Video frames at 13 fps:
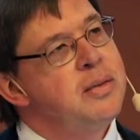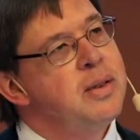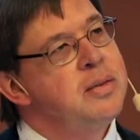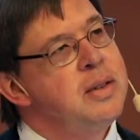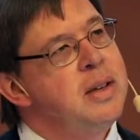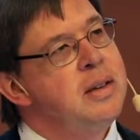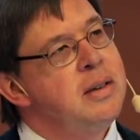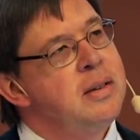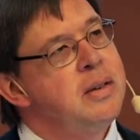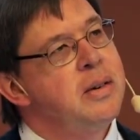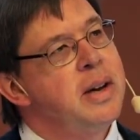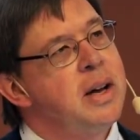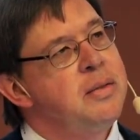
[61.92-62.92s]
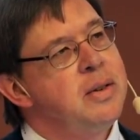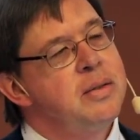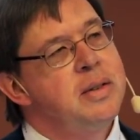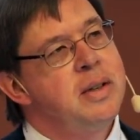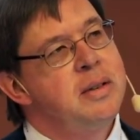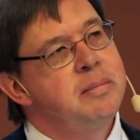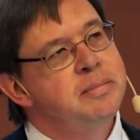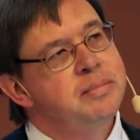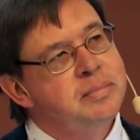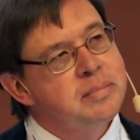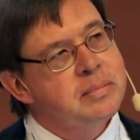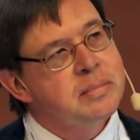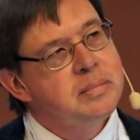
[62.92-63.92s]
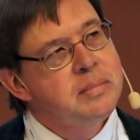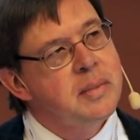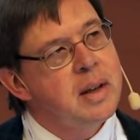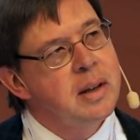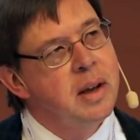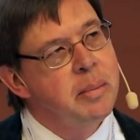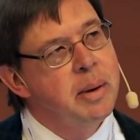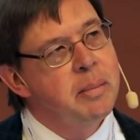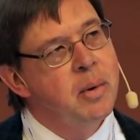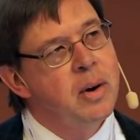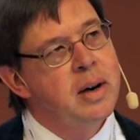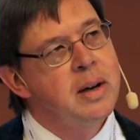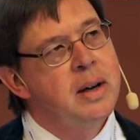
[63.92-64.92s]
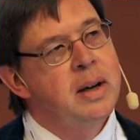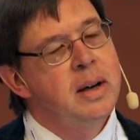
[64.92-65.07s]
8:15 or 9:15, a little bit more.